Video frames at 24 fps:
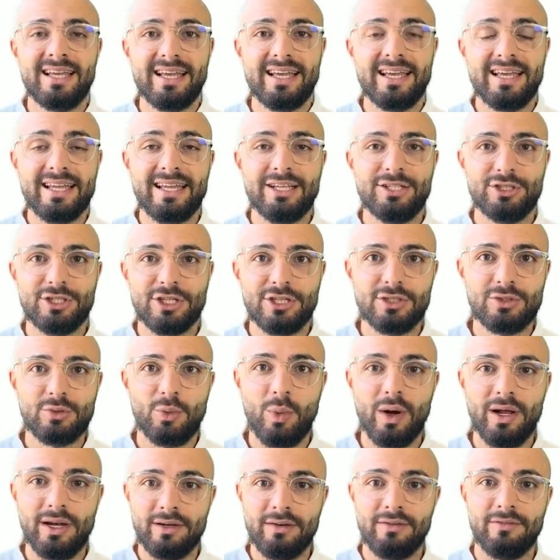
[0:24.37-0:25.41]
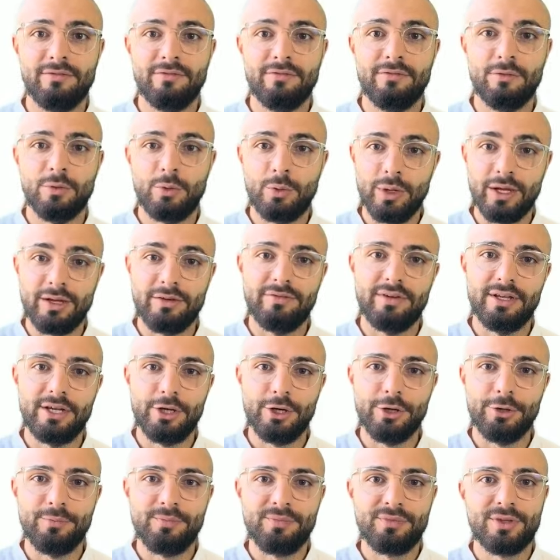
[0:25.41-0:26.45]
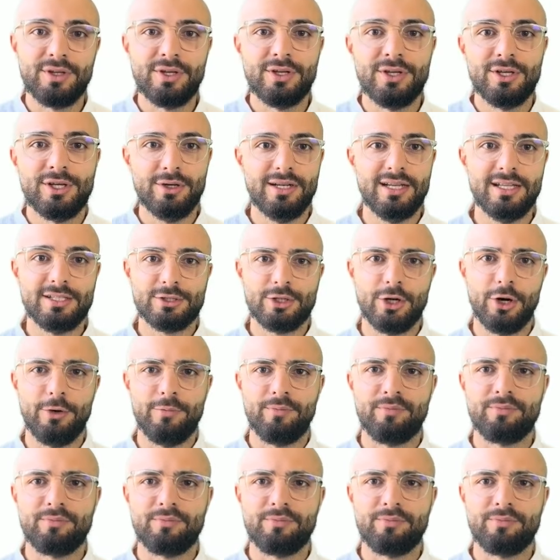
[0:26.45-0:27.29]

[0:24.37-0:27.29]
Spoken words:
in just one quick video. Let's go.